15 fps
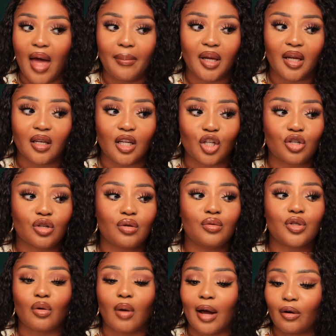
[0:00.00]
big an issue.
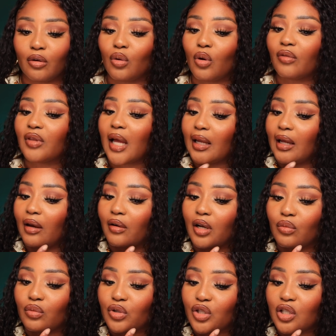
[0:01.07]
So I don't know if that
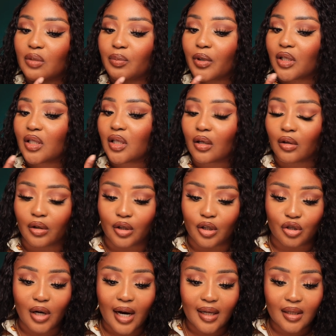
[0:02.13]
area was just particularly
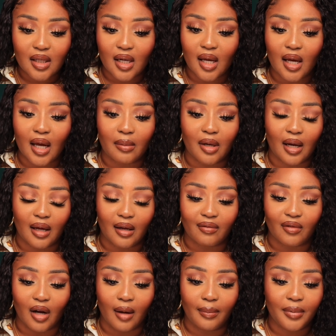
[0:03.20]
dry today. I mean, I have
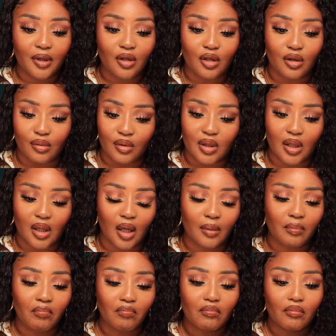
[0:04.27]
not been
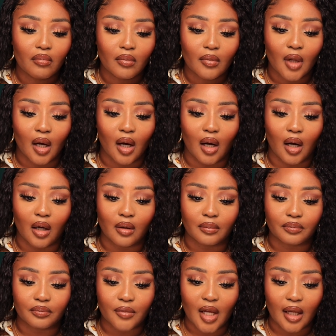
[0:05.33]
using
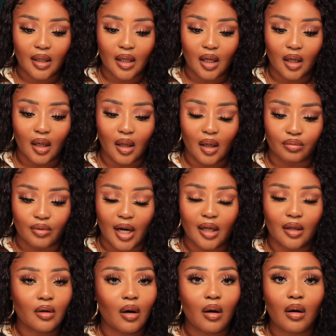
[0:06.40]
any
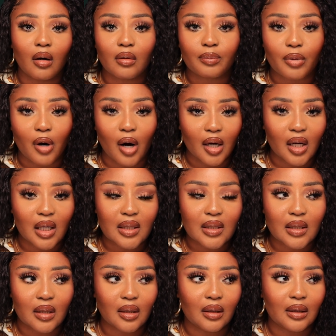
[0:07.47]
retinol
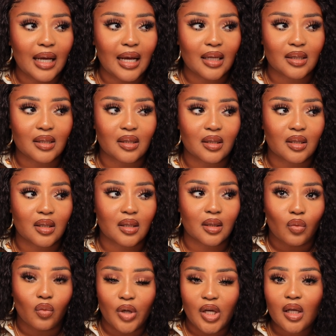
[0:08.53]
products in the
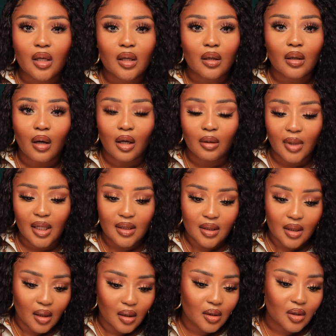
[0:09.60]
last week on my
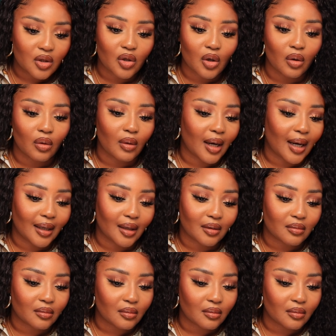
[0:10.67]
skin, so I